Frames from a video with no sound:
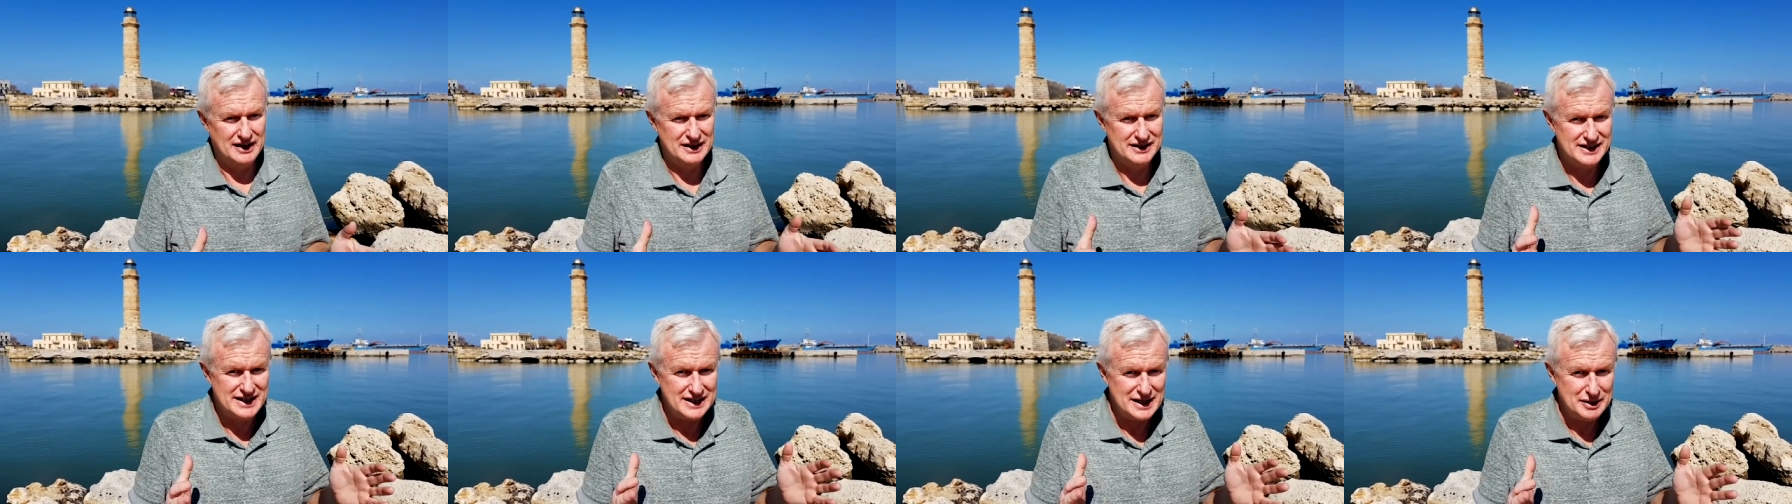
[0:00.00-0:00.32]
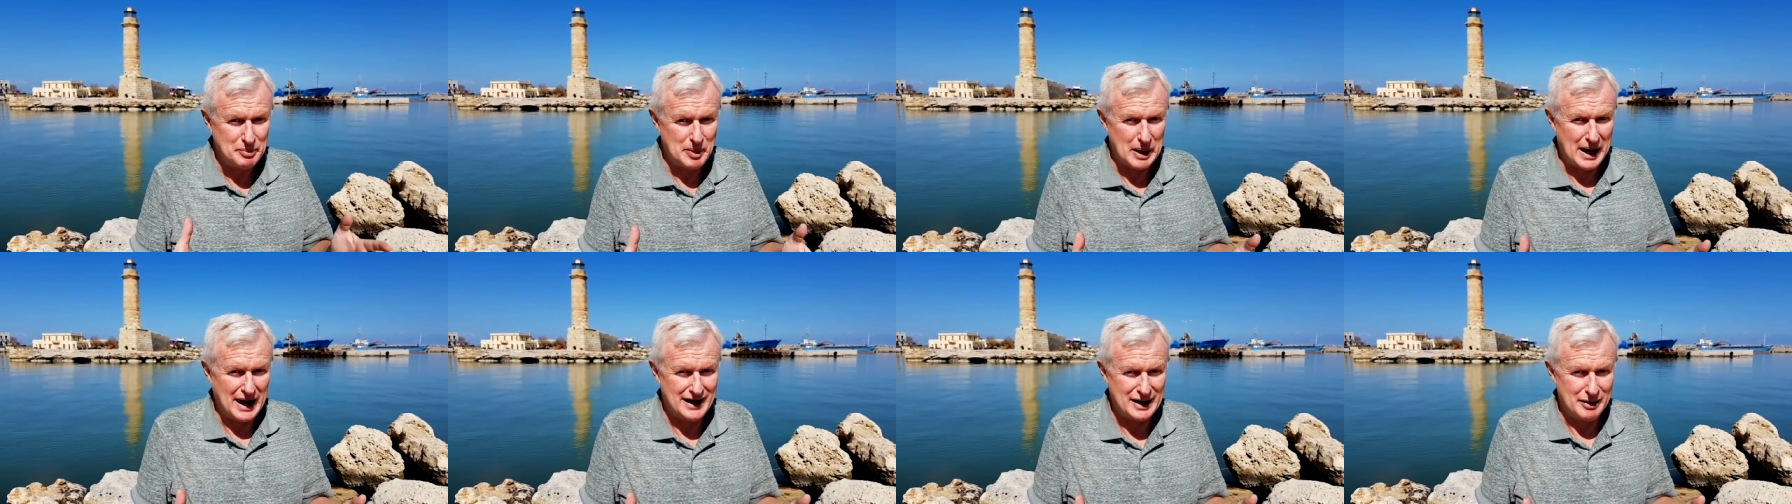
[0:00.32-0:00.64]

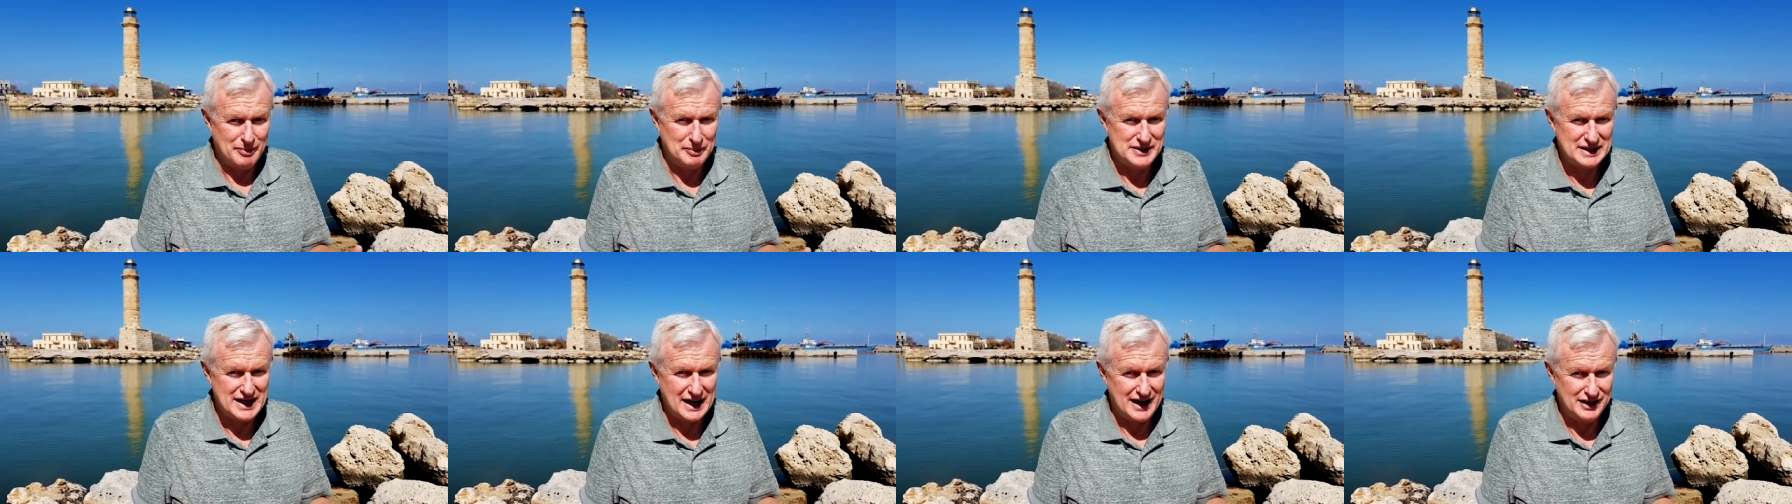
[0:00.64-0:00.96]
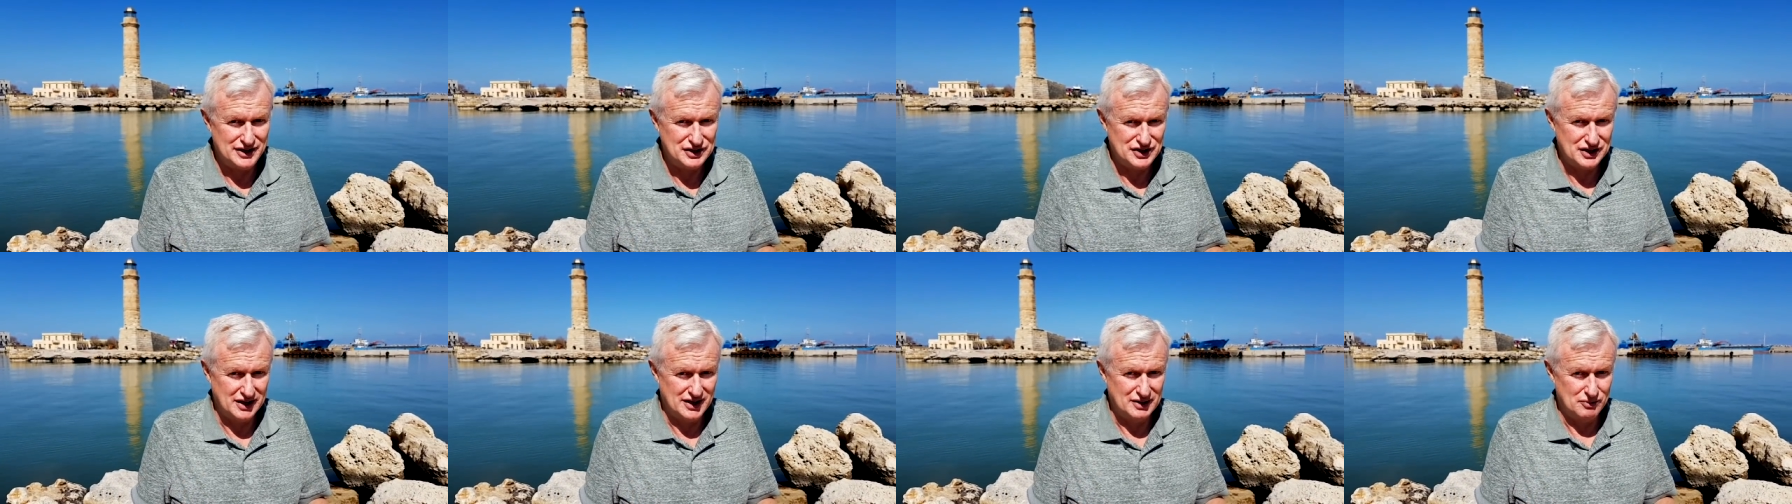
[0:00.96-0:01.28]
deep
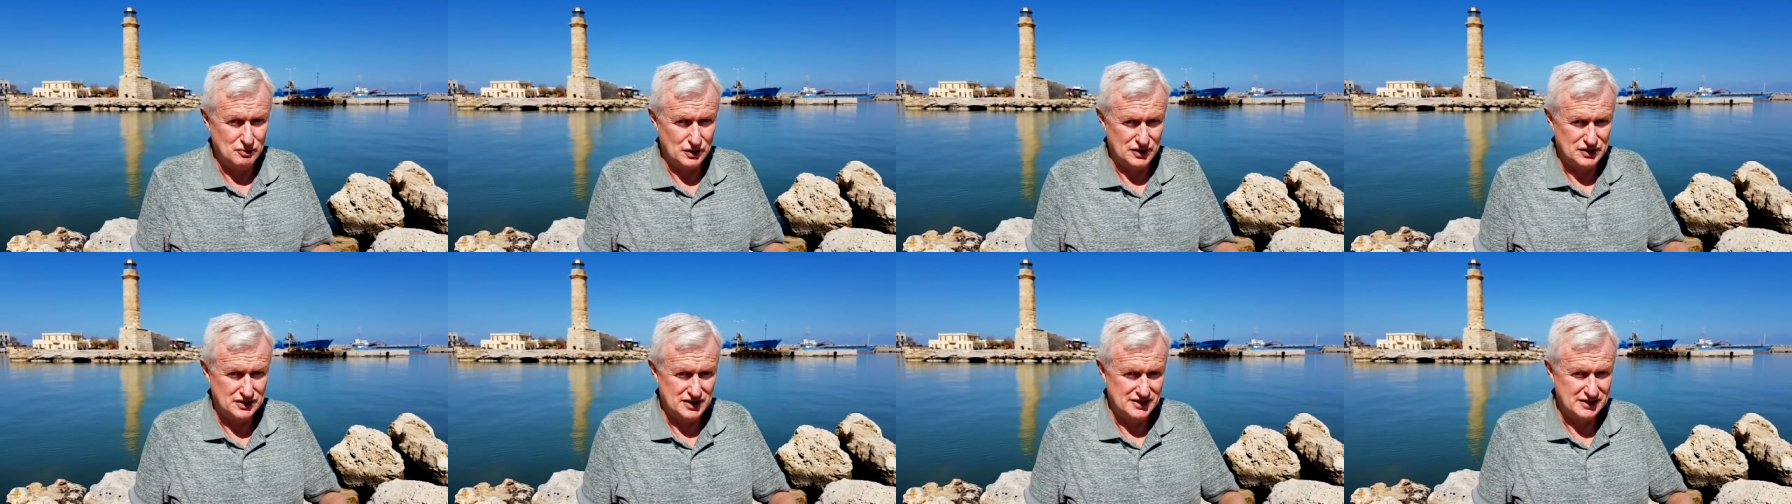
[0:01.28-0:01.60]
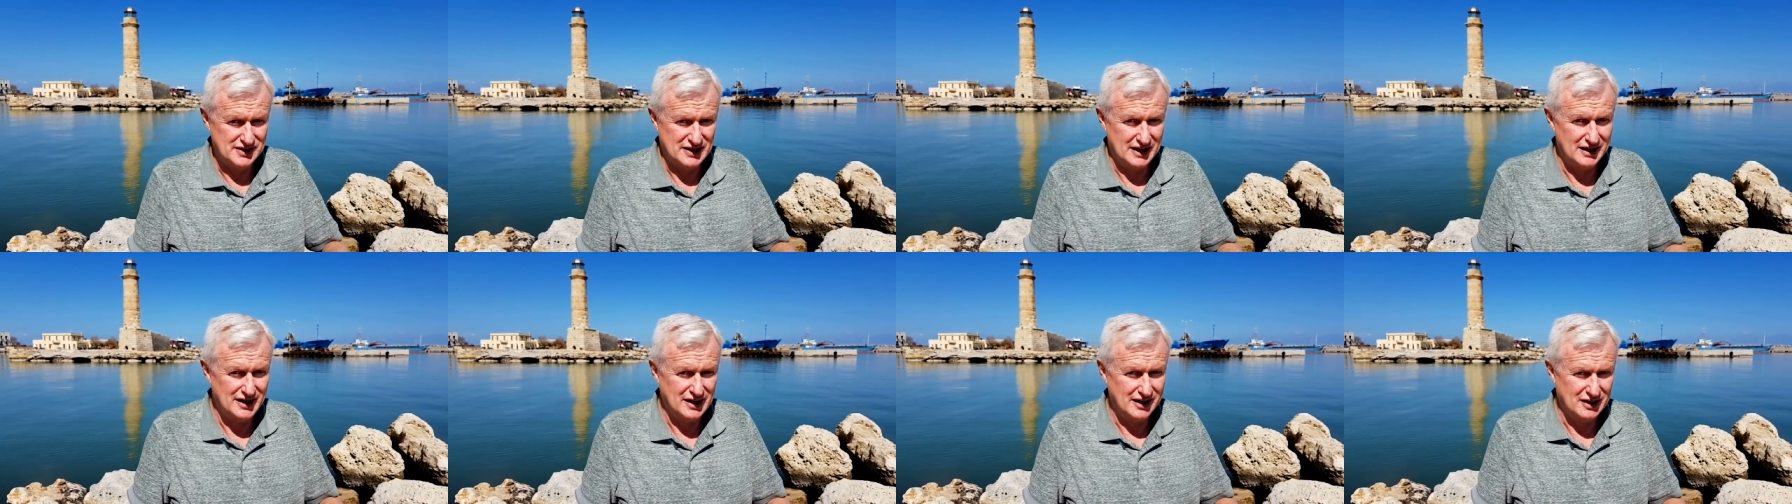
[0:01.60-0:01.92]
adaptation, which is
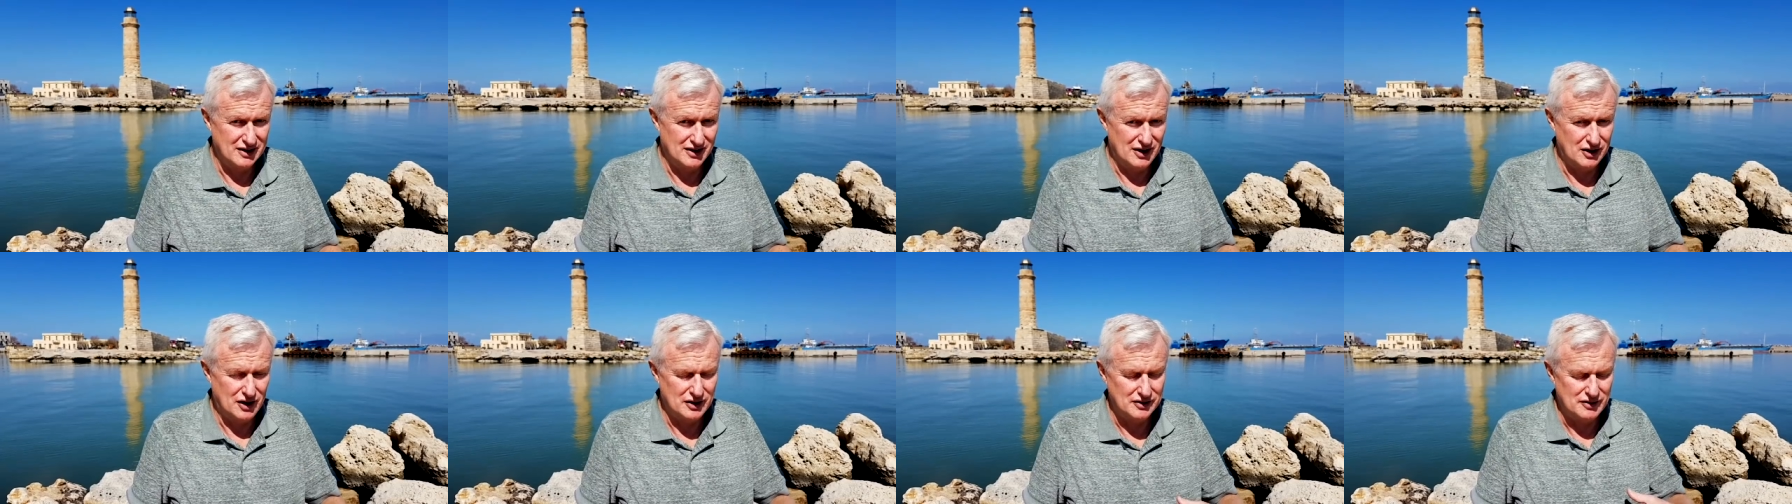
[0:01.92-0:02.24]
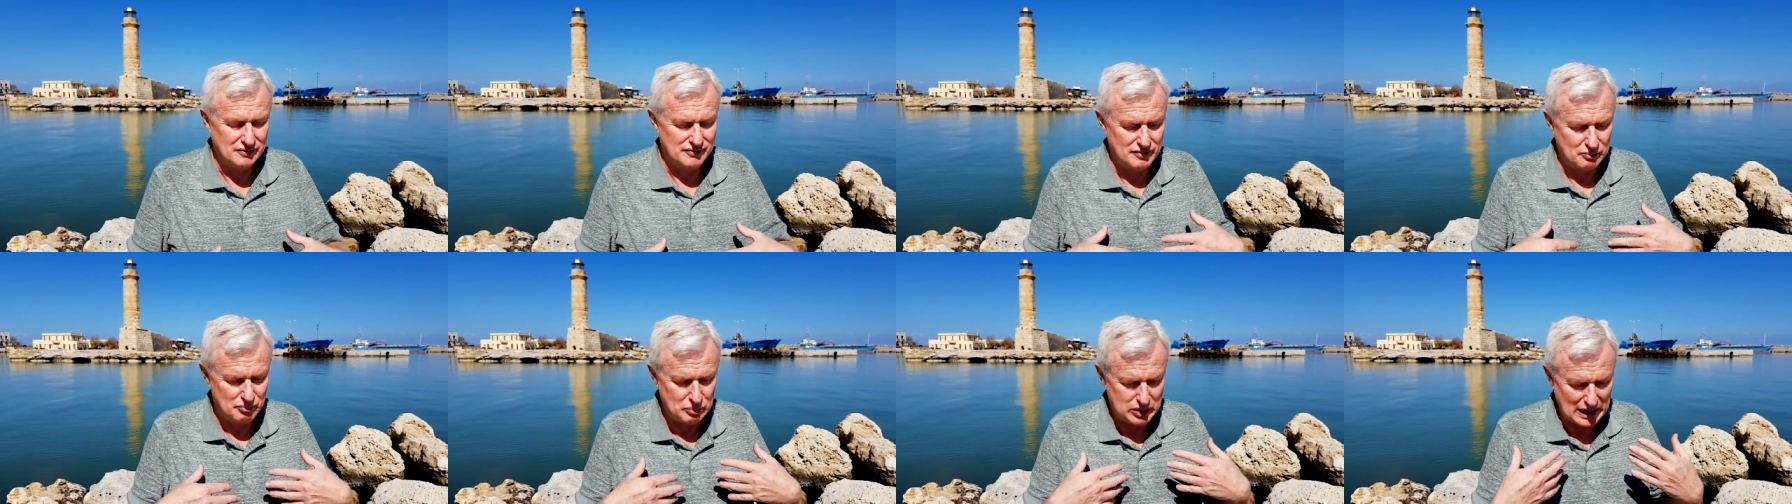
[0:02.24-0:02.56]
getting a lot
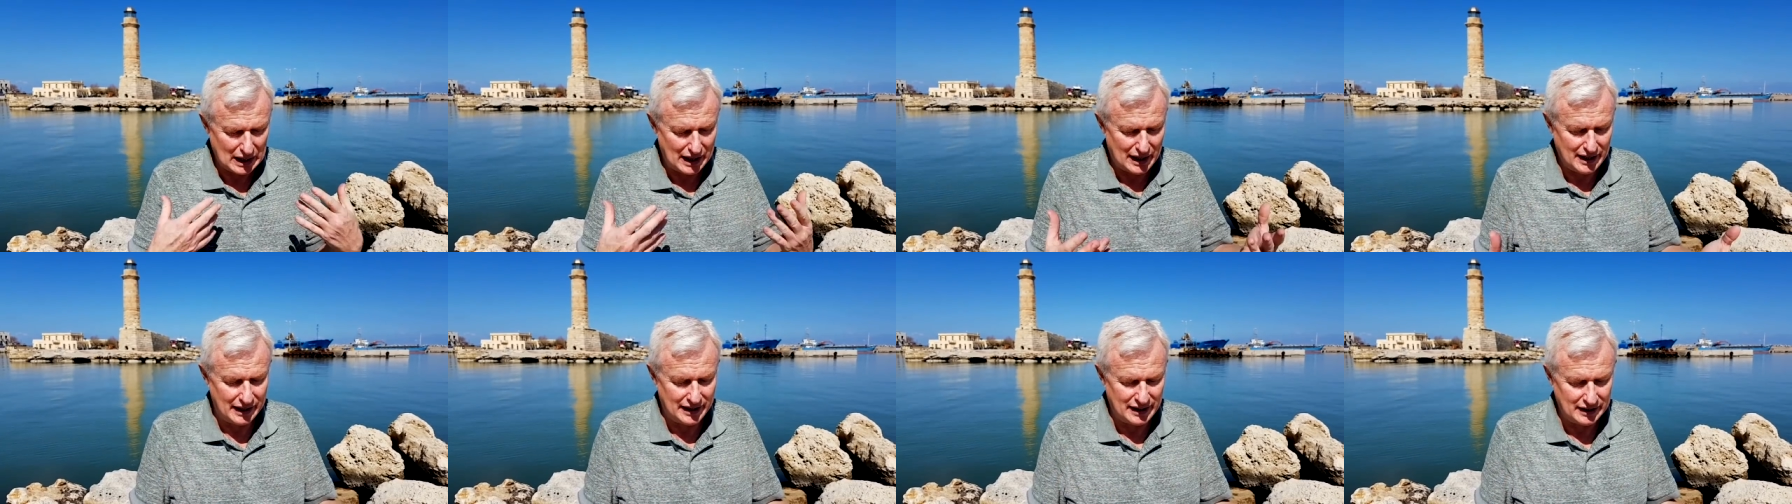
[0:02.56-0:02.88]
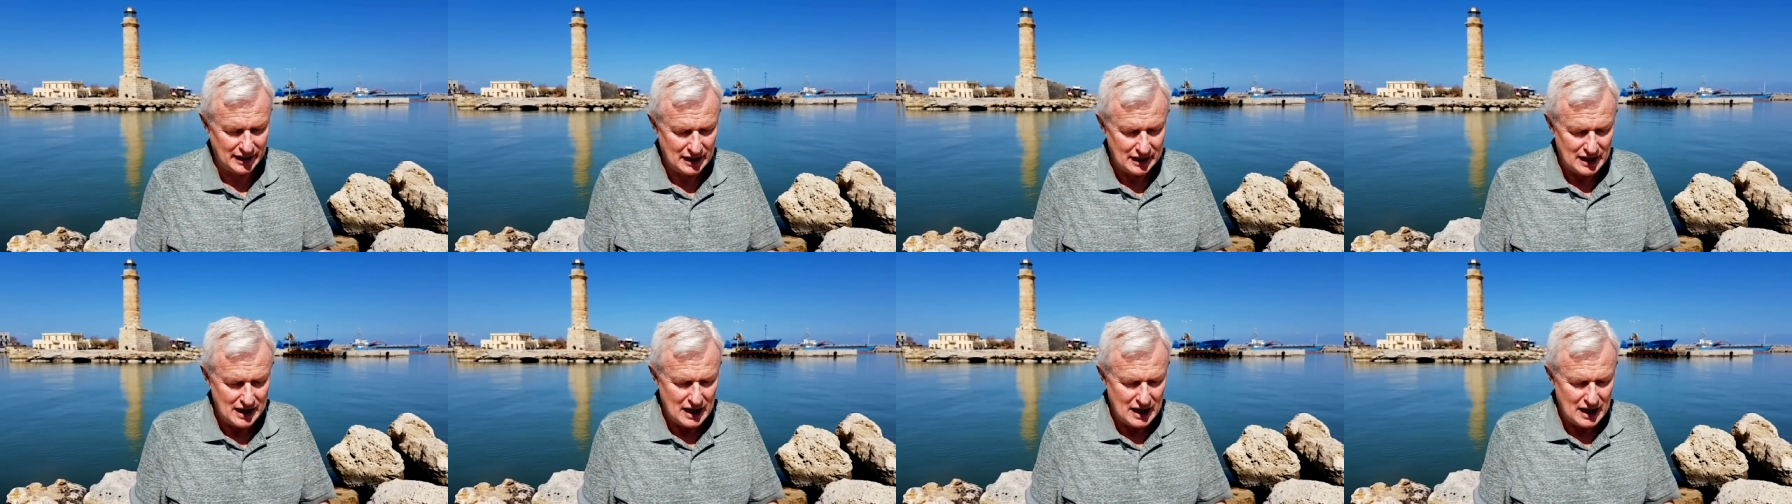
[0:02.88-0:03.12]
of play,